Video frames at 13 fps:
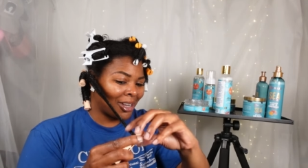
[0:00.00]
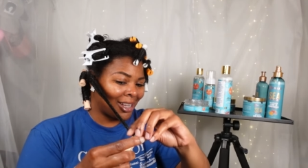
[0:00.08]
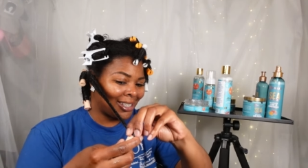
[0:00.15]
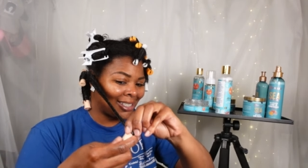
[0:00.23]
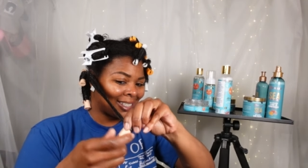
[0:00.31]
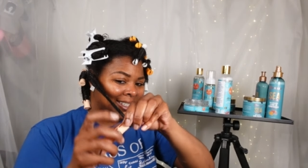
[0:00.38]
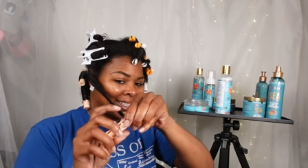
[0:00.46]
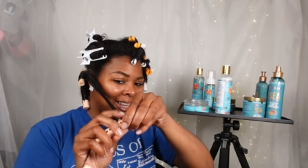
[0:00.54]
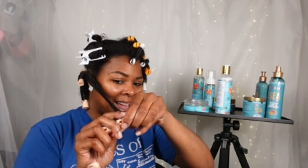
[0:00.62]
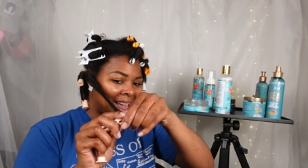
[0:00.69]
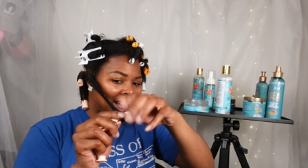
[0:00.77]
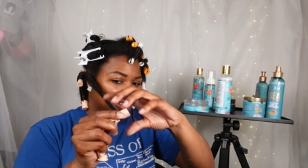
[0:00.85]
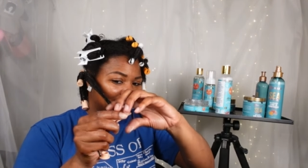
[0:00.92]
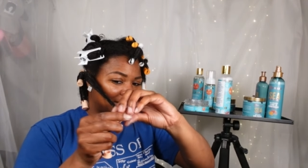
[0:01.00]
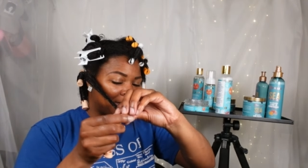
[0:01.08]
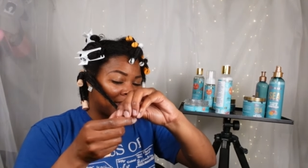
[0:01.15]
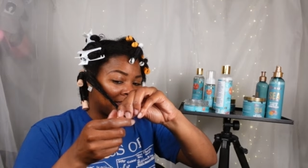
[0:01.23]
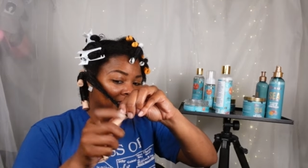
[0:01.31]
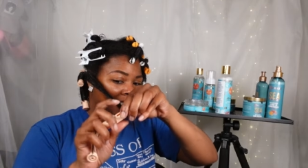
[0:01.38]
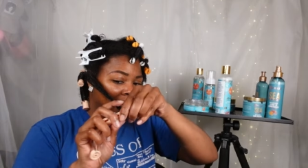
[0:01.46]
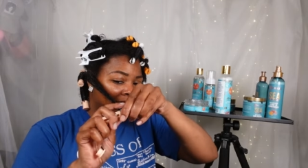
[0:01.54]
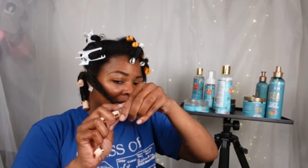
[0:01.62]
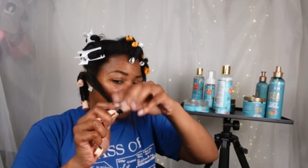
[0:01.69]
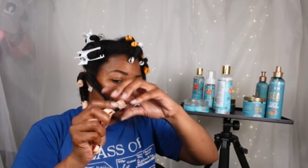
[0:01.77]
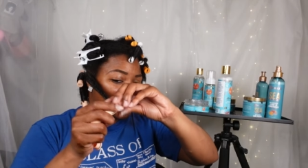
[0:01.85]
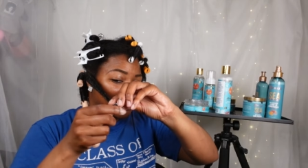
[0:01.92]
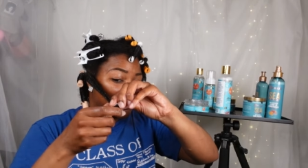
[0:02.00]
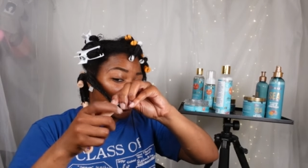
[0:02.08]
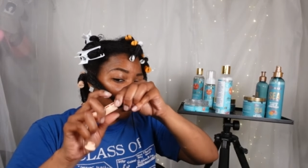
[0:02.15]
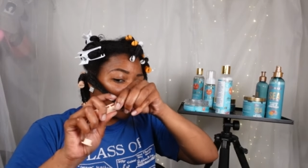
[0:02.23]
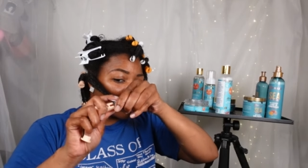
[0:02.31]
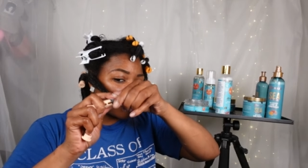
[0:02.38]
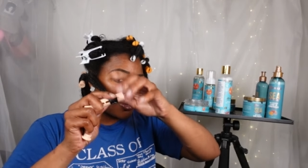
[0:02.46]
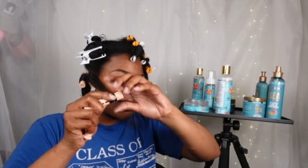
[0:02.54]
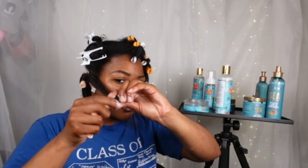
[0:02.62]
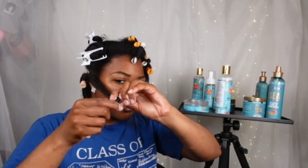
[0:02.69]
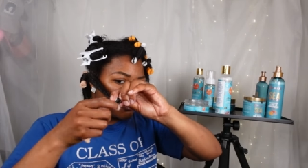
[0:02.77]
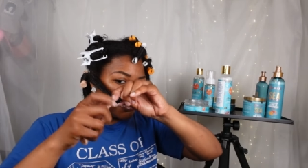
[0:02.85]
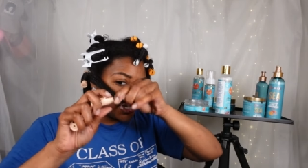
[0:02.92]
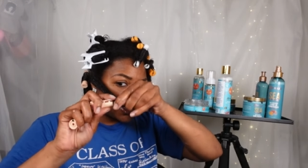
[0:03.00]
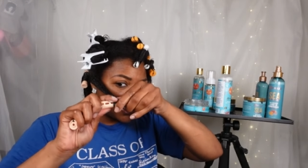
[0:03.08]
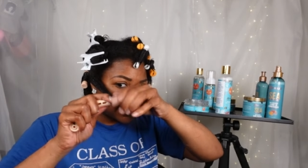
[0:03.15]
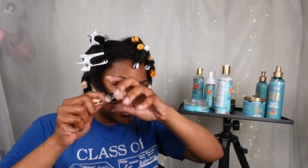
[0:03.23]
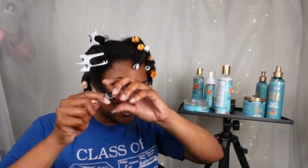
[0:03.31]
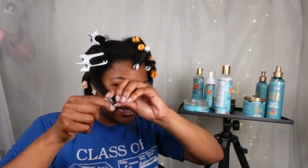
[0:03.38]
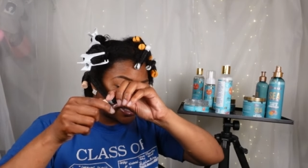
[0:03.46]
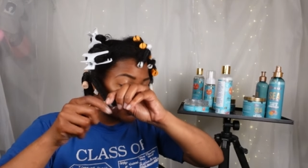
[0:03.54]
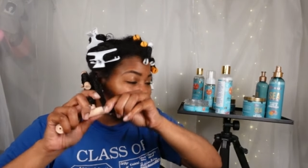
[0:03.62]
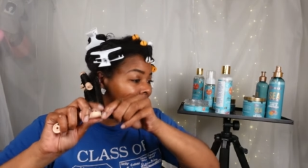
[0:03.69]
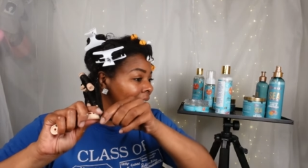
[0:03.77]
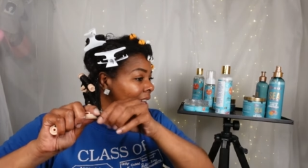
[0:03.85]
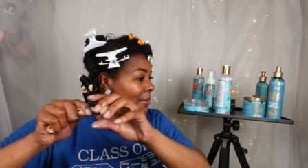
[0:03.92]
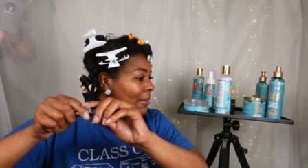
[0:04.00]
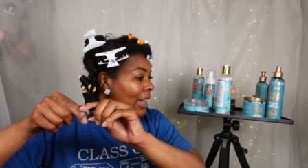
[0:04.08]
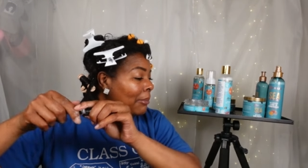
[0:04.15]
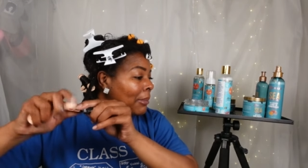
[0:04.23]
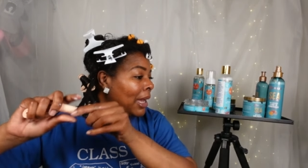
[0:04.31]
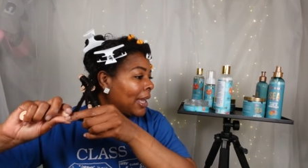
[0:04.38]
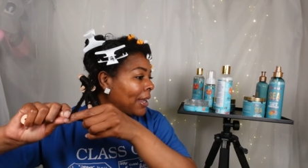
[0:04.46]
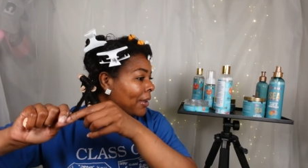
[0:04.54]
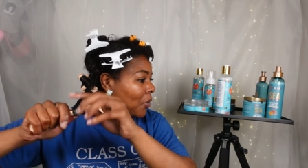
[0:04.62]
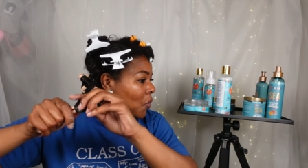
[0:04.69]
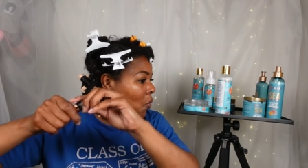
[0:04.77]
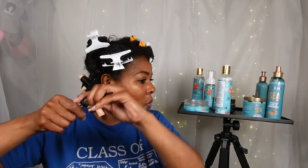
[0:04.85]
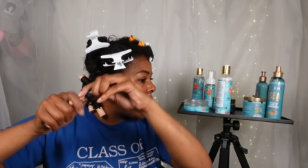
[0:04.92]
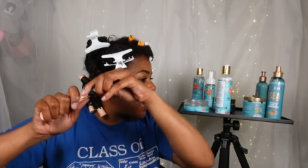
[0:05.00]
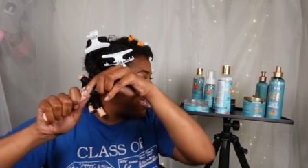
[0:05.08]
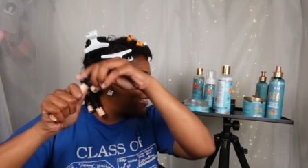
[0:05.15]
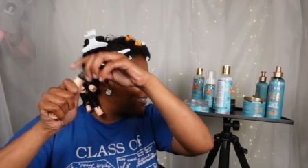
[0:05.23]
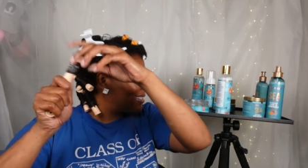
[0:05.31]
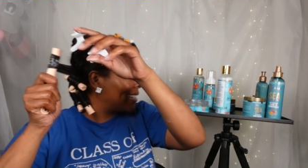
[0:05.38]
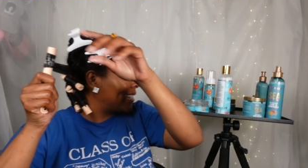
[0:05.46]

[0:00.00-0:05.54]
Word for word: rods because I have to make the section smaller because that slime got my hair wet.